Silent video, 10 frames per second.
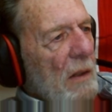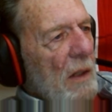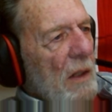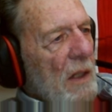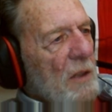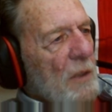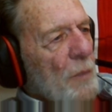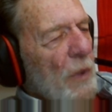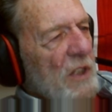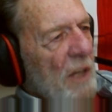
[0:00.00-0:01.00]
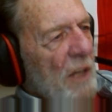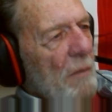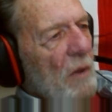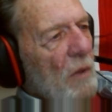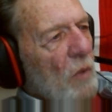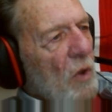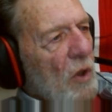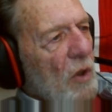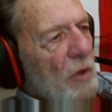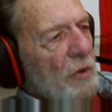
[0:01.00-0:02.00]
And the presentment will
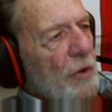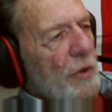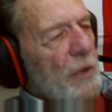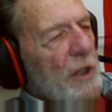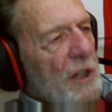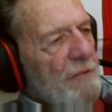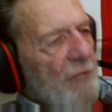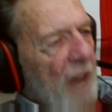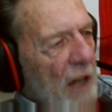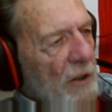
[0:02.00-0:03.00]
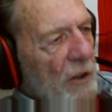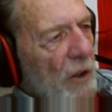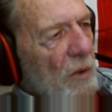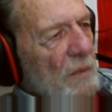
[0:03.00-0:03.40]
go to the de facto.